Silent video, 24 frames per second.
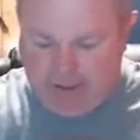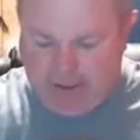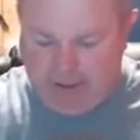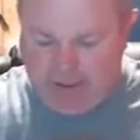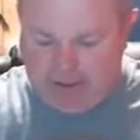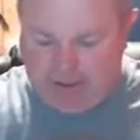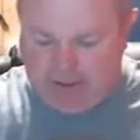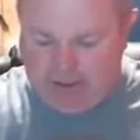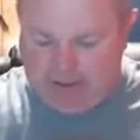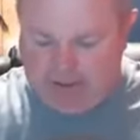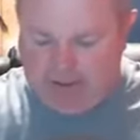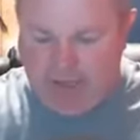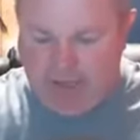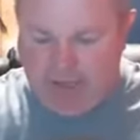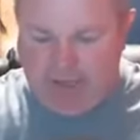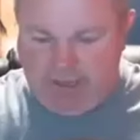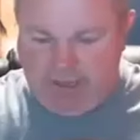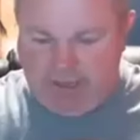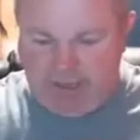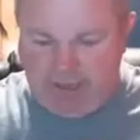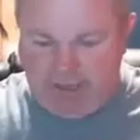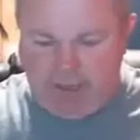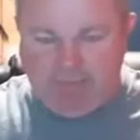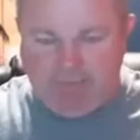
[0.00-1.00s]

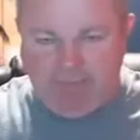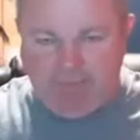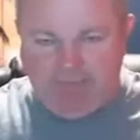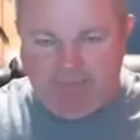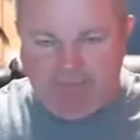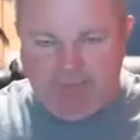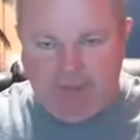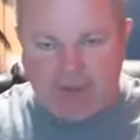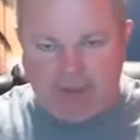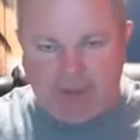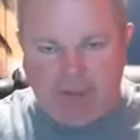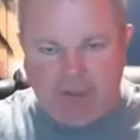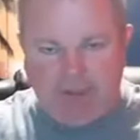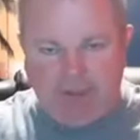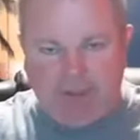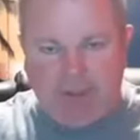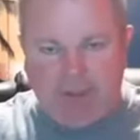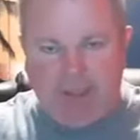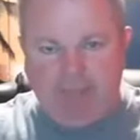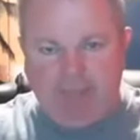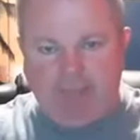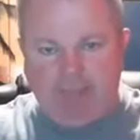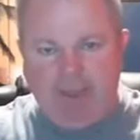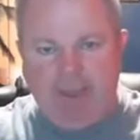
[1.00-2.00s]
setting it up and finishing the
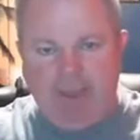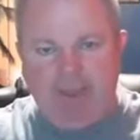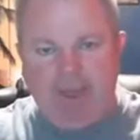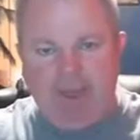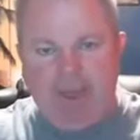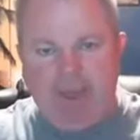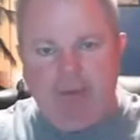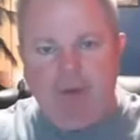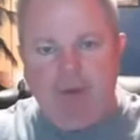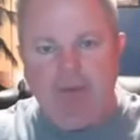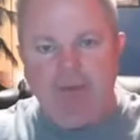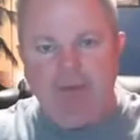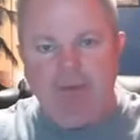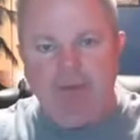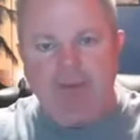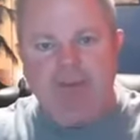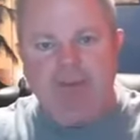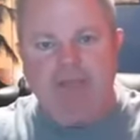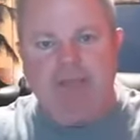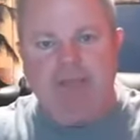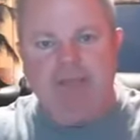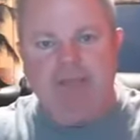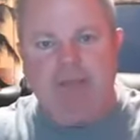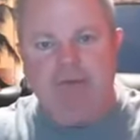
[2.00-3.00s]
campaign, what would you
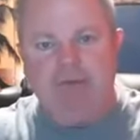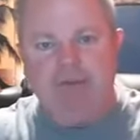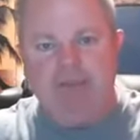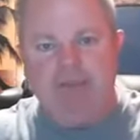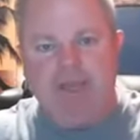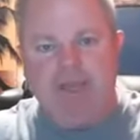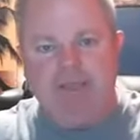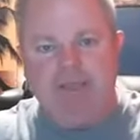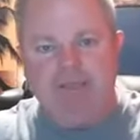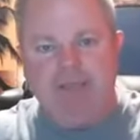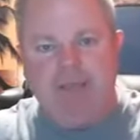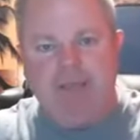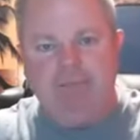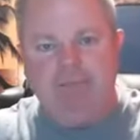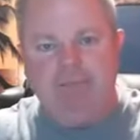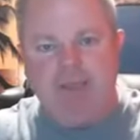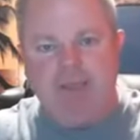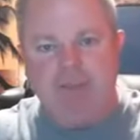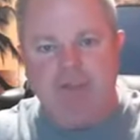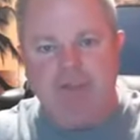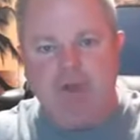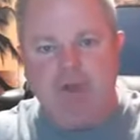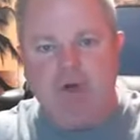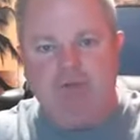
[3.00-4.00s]
say? That would take 10
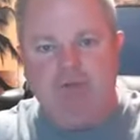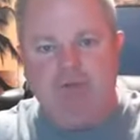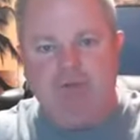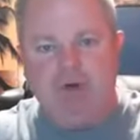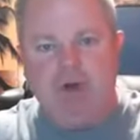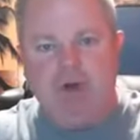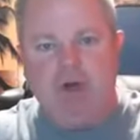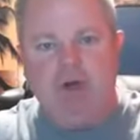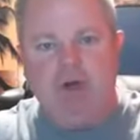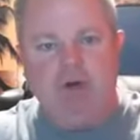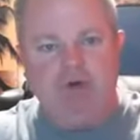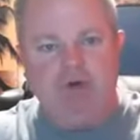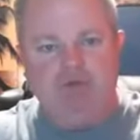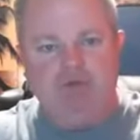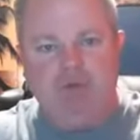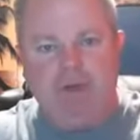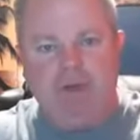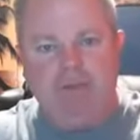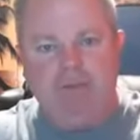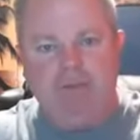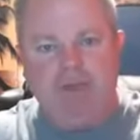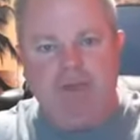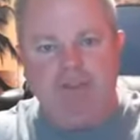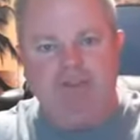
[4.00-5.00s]
minutes overall or
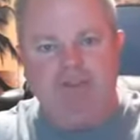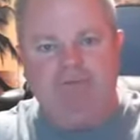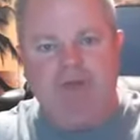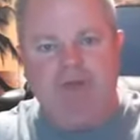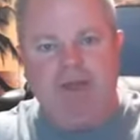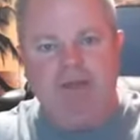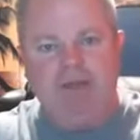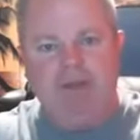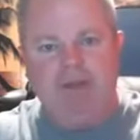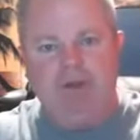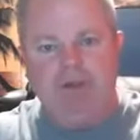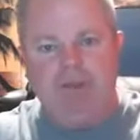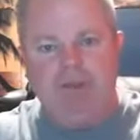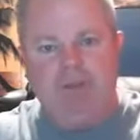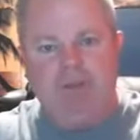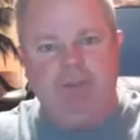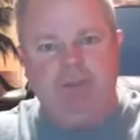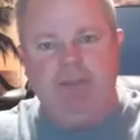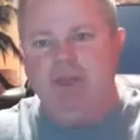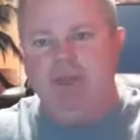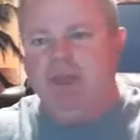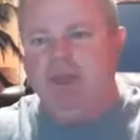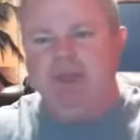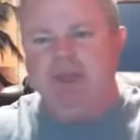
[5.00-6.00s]
20 minutes to find your
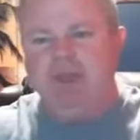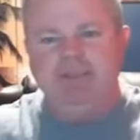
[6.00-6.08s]
CPA?